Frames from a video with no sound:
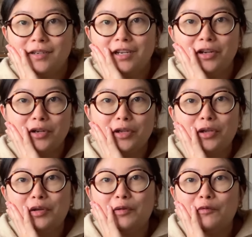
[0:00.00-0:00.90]
near
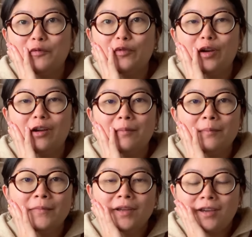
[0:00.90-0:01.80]
you
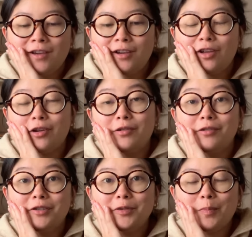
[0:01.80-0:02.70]
from
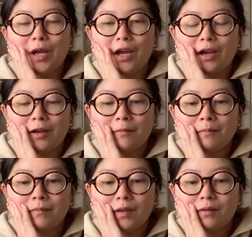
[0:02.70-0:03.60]
Hyogo,
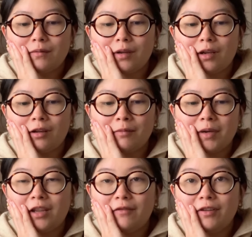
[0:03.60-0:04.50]
Japan.
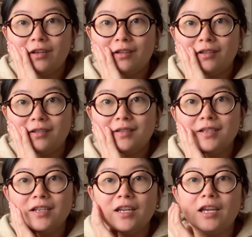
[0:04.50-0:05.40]
I live in a
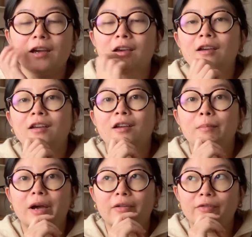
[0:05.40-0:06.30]
city
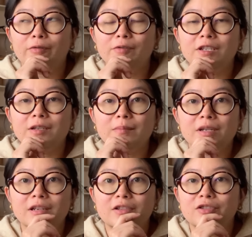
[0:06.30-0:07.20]
about
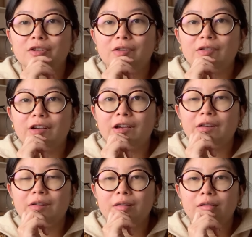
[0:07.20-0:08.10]
15-minute train
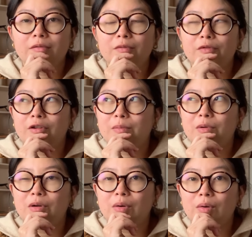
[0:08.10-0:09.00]
ride
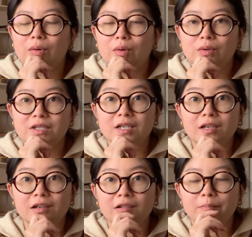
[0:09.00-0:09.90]
from
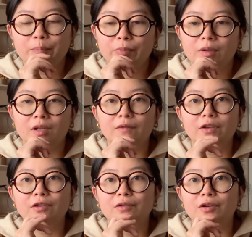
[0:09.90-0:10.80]
Osaka, if
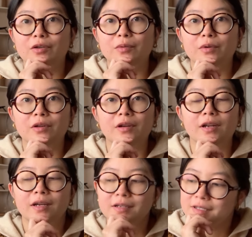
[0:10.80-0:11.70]
you know where
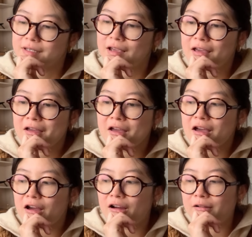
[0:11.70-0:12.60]
that is.
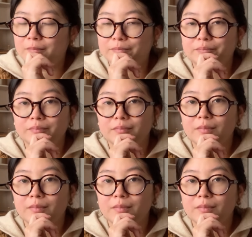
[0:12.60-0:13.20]
And